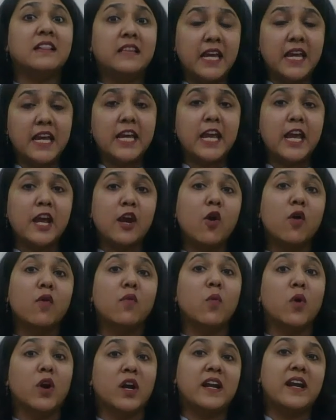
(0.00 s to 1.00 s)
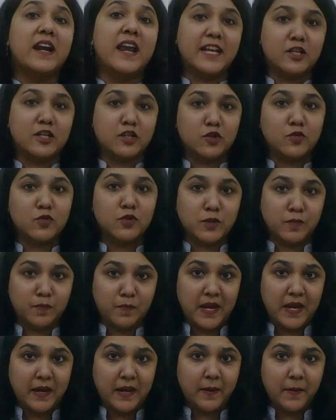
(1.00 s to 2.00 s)
thinking of what next to
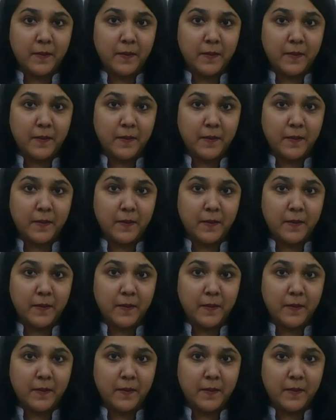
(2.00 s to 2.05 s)
speak.